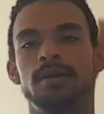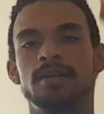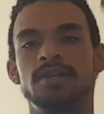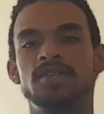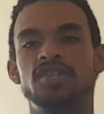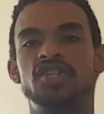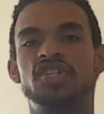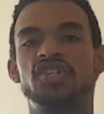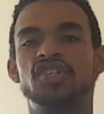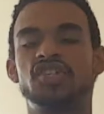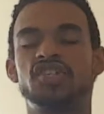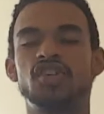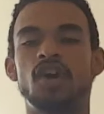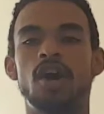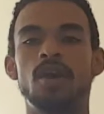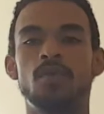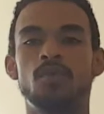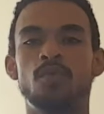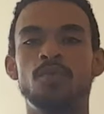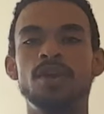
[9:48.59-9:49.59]

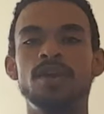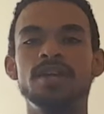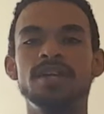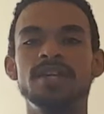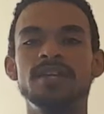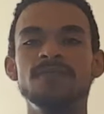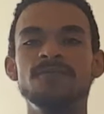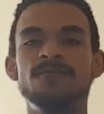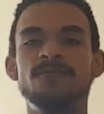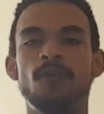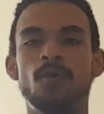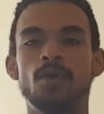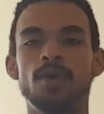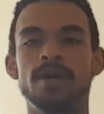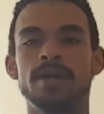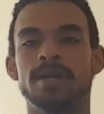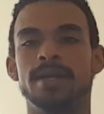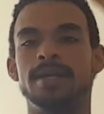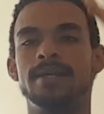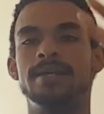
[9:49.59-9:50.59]
start what we're looking
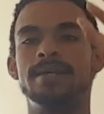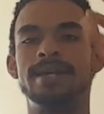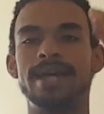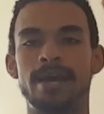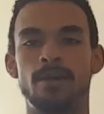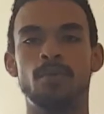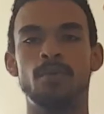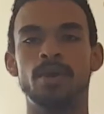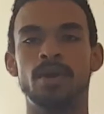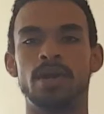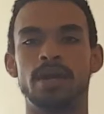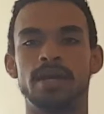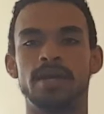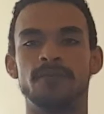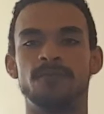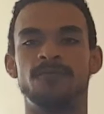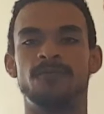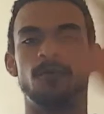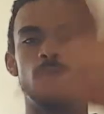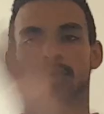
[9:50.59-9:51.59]
for, get what we're
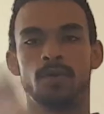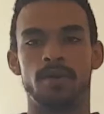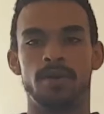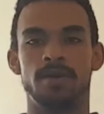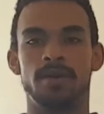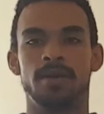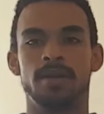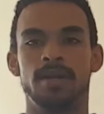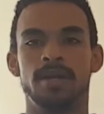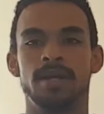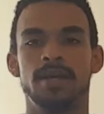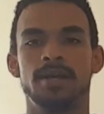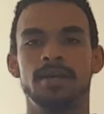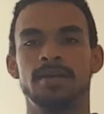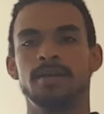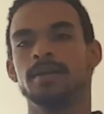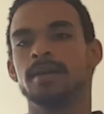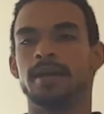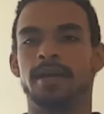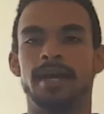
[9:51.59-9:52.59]
looking for,
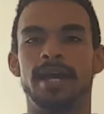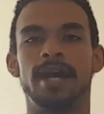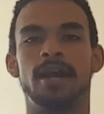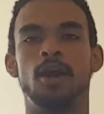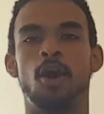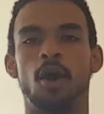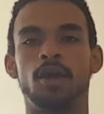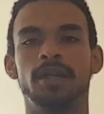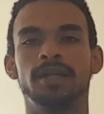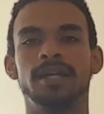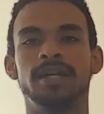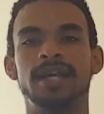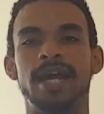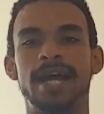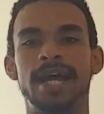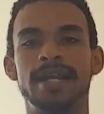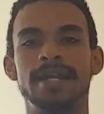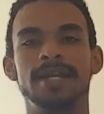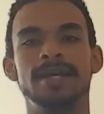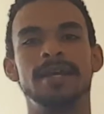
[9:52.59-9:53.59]
and call it an
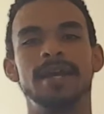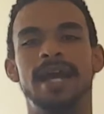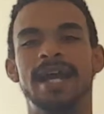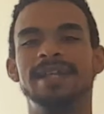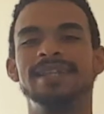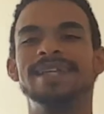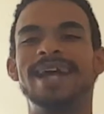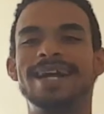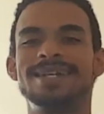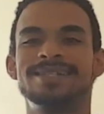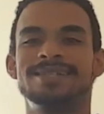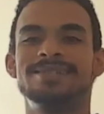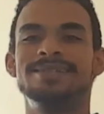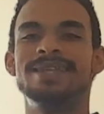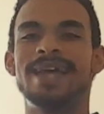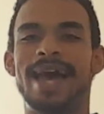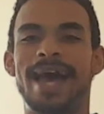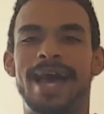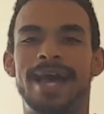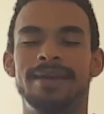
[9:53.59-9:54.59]
end, and that's
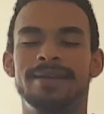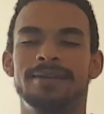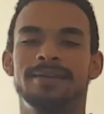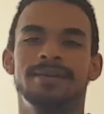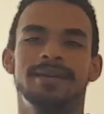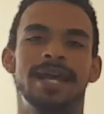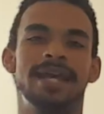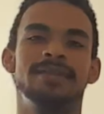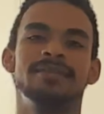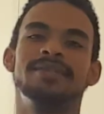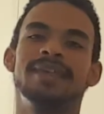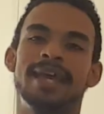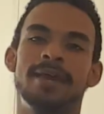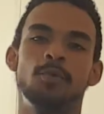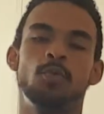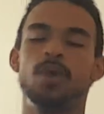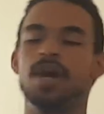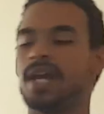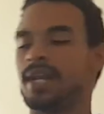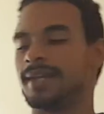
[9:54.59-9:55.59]
that. And they
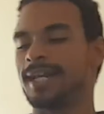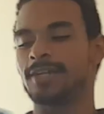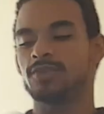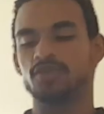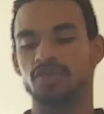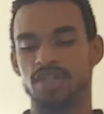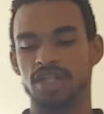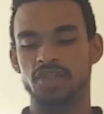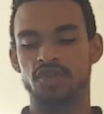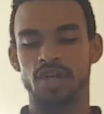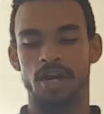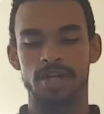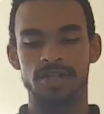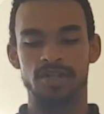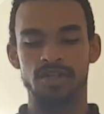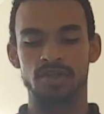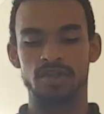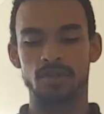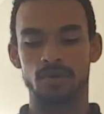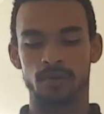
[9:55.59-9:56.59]
win. That's what she's trying
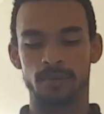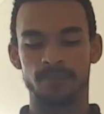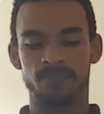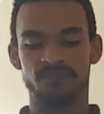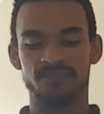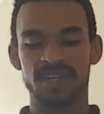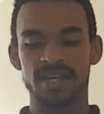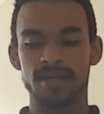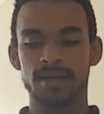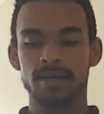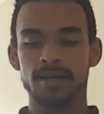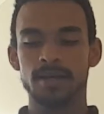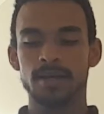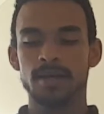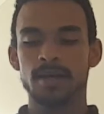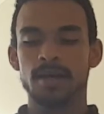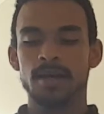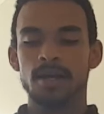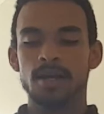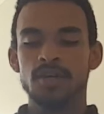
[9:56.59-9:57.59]
to do.
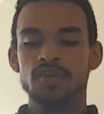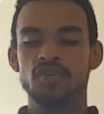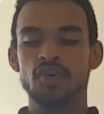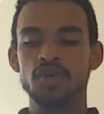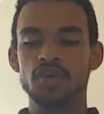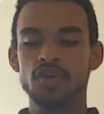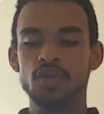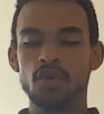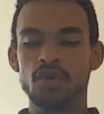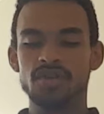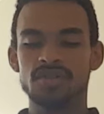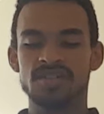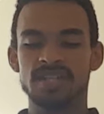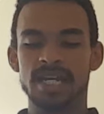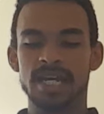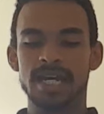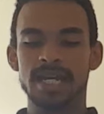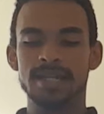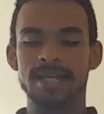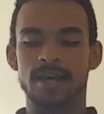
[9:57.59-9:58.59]
So you're
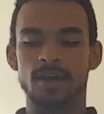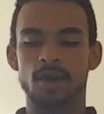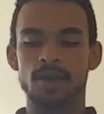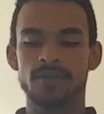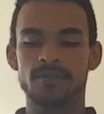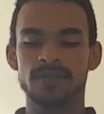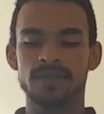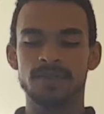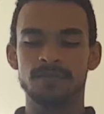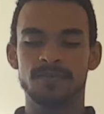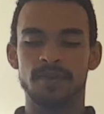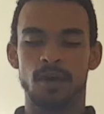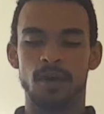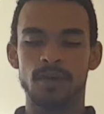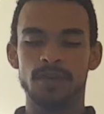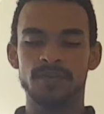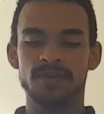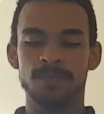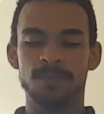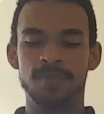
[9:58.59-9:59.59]
saying that
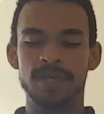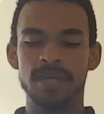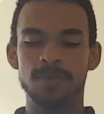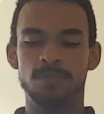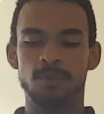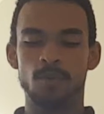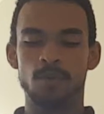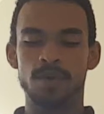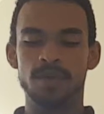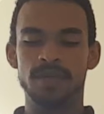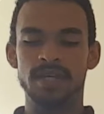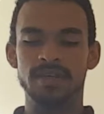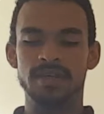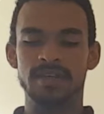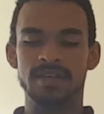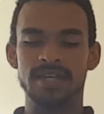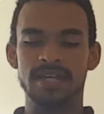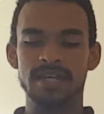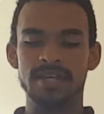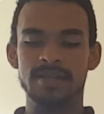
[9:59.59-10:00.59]
all the people within the
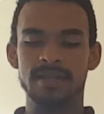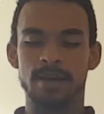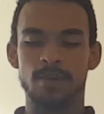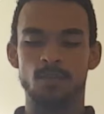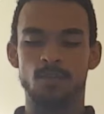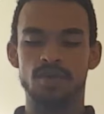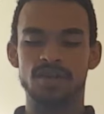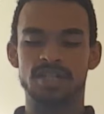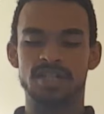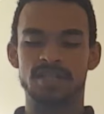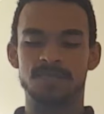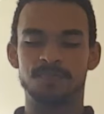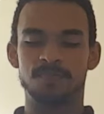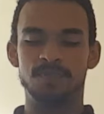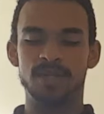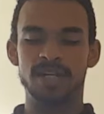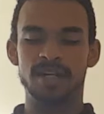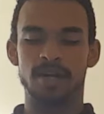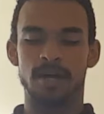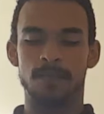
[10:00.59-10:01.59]
kingdom were
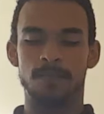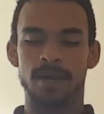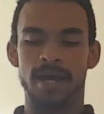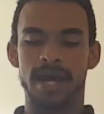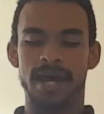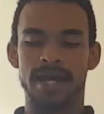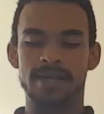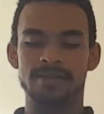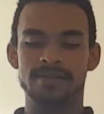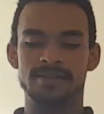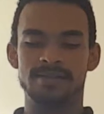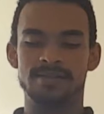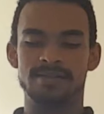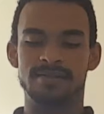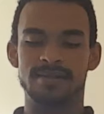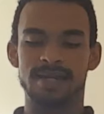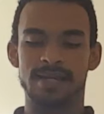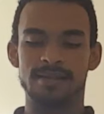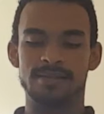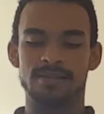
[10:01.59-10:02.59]
split up and
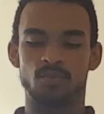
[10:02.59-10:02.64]
sent